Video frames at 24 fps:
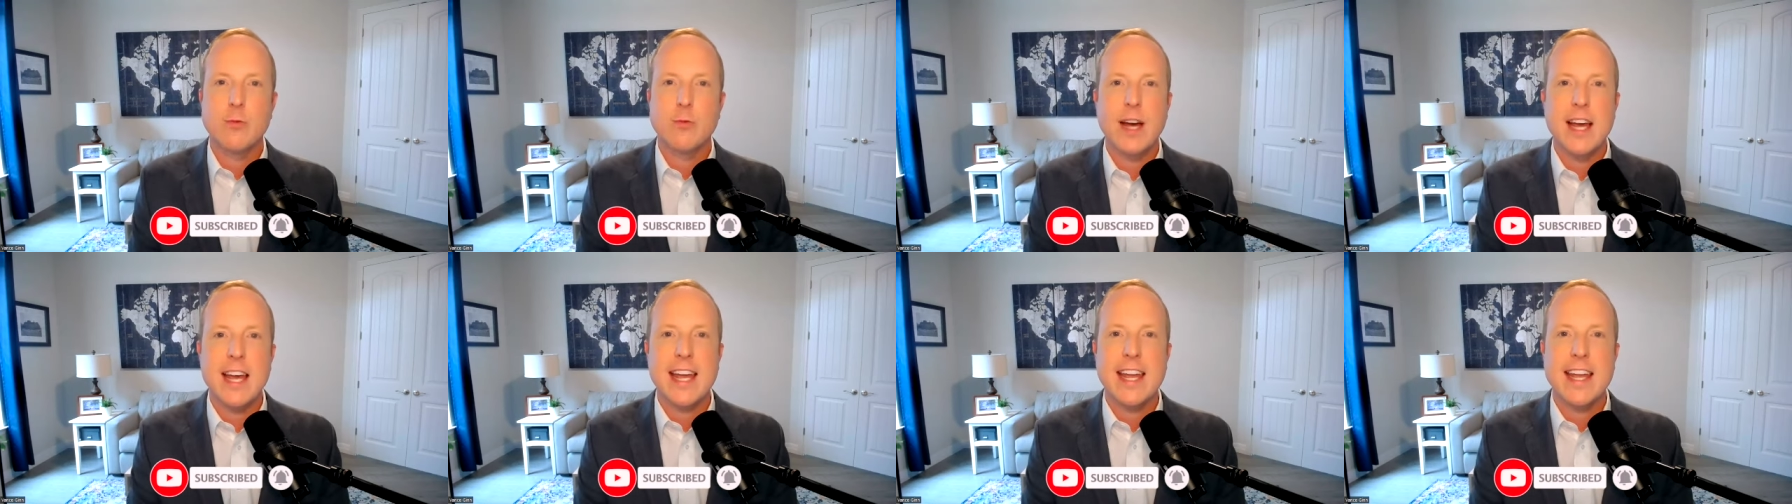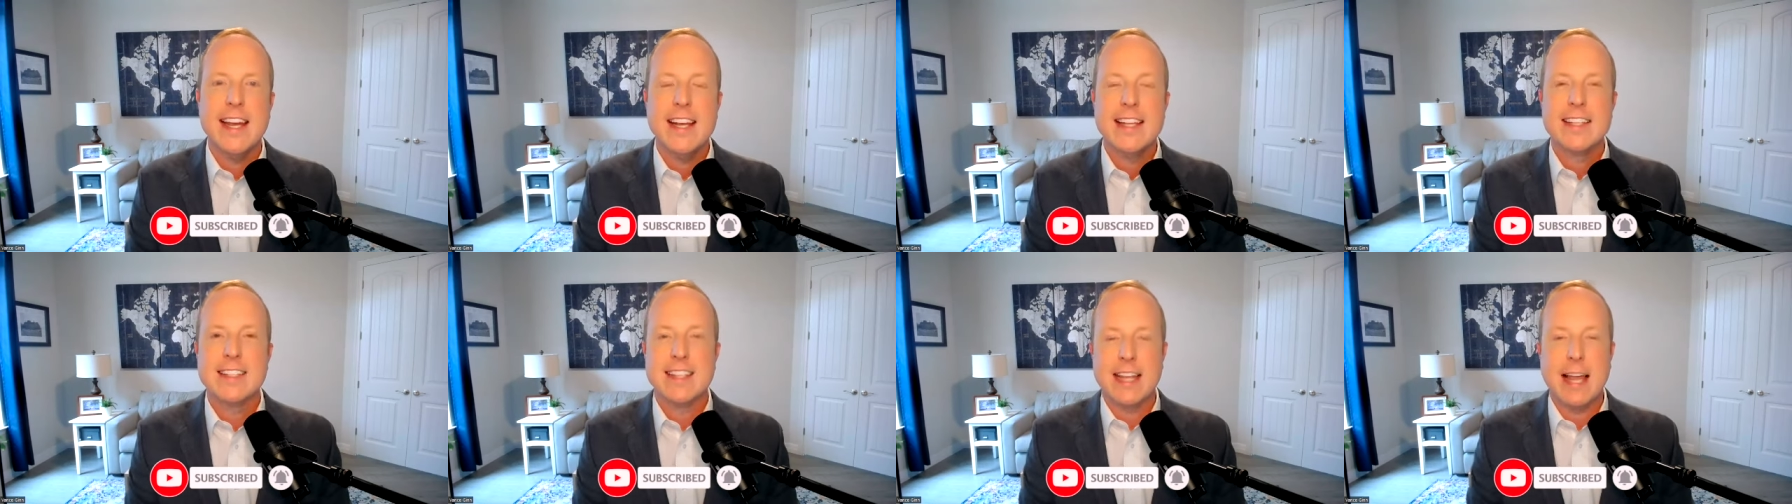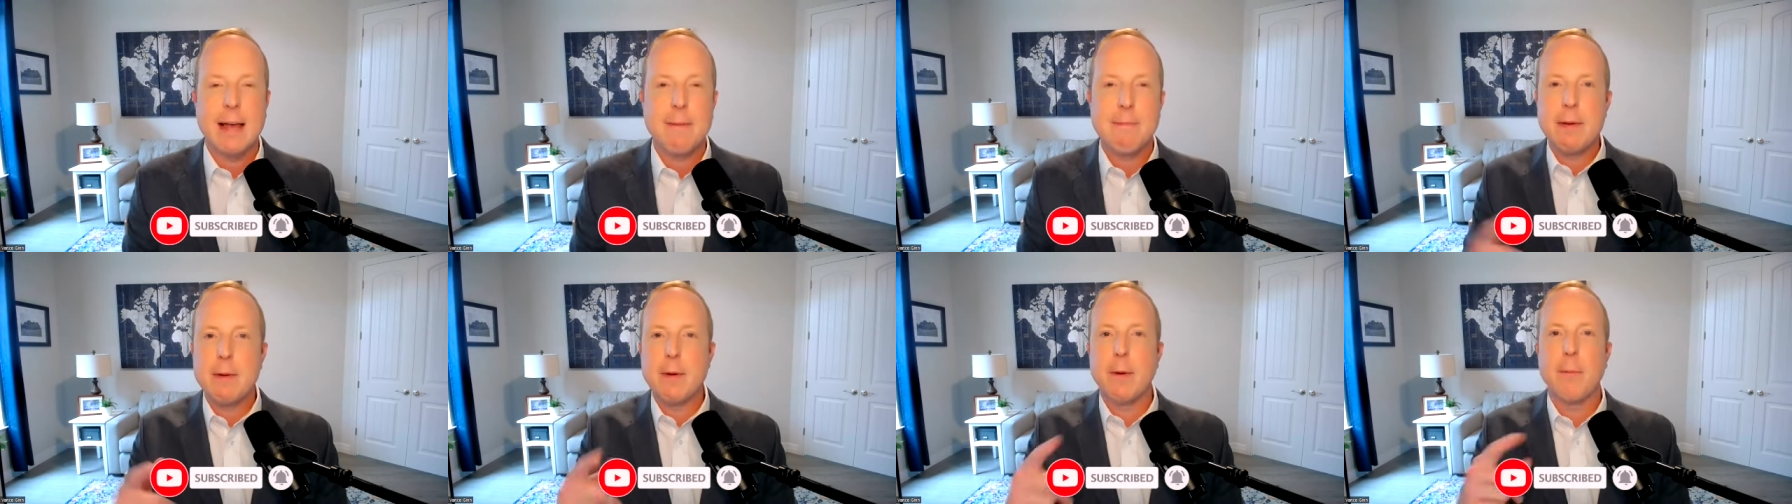way to
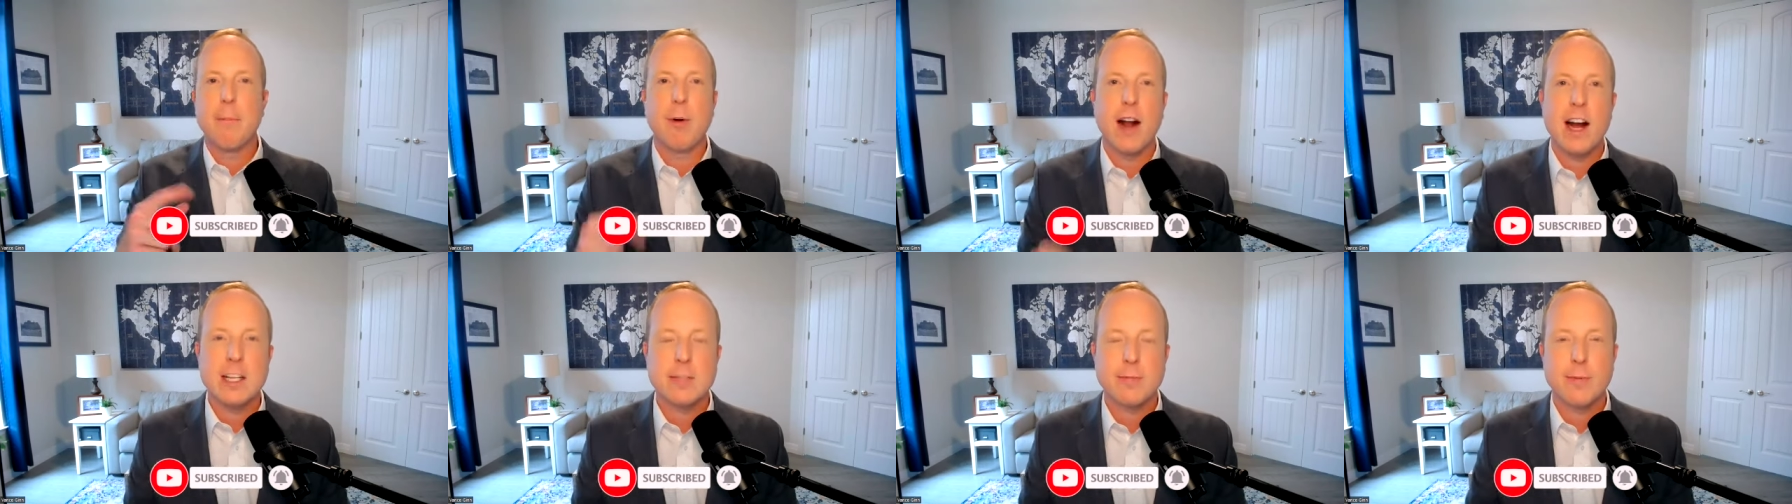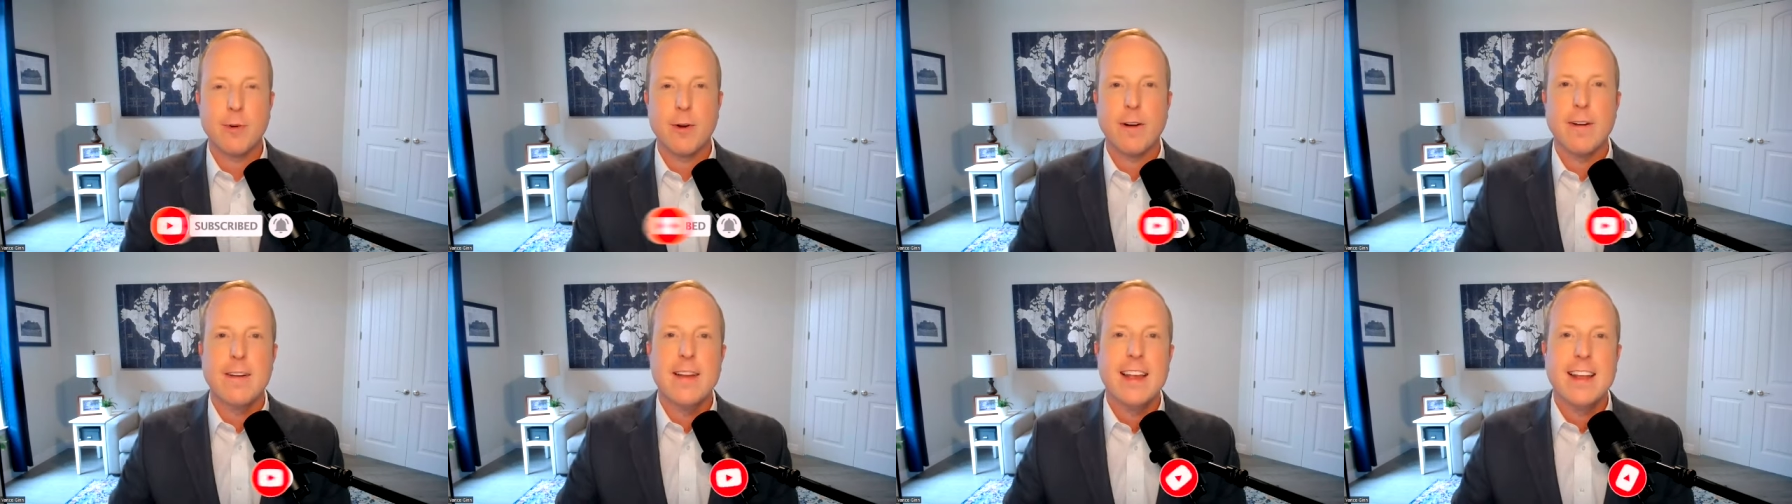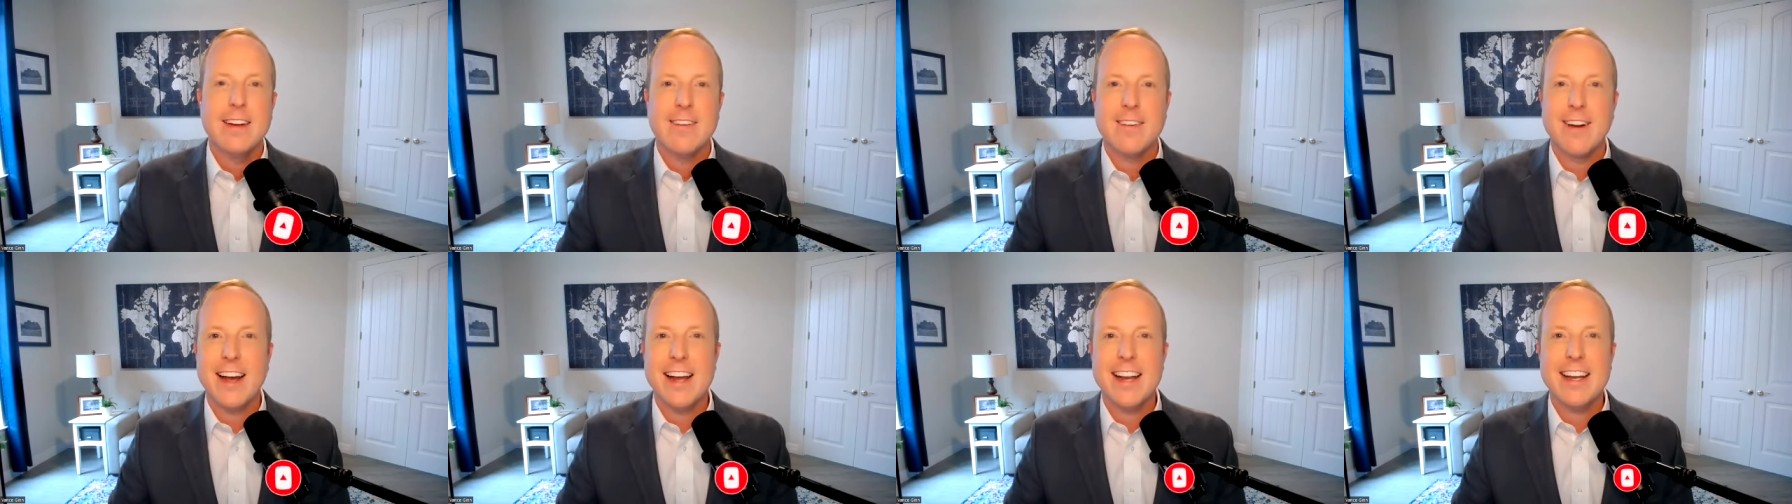let people prosper,
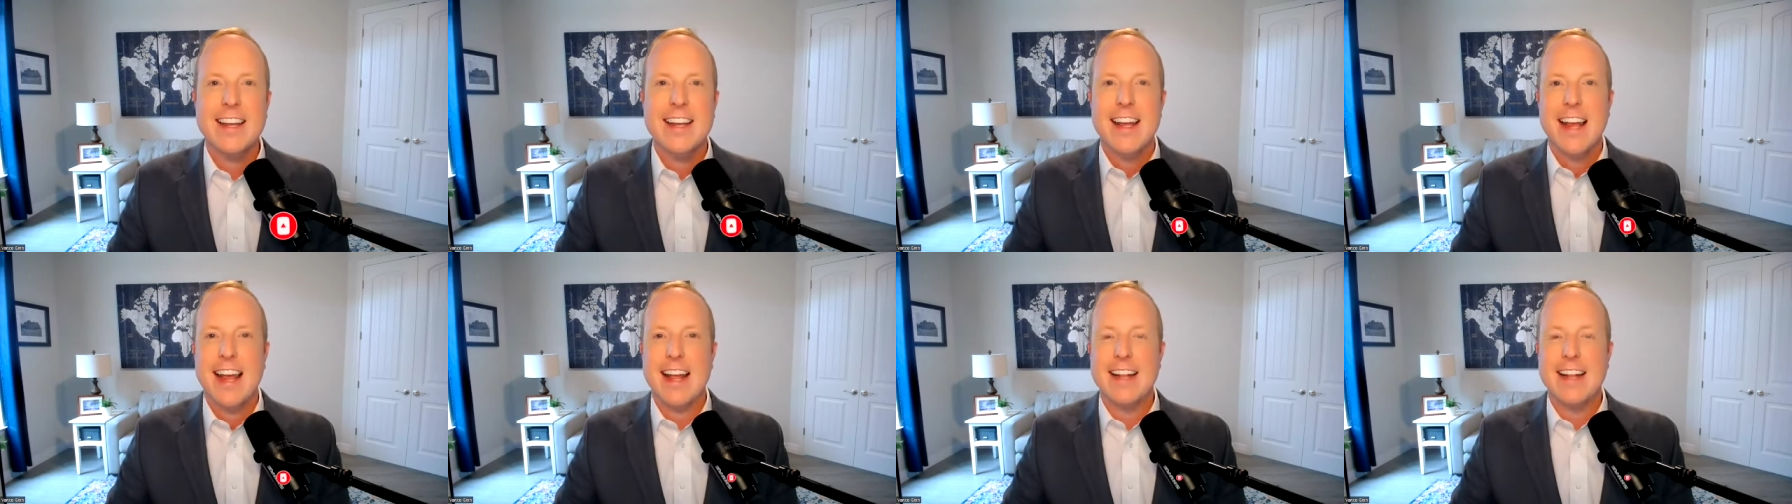right?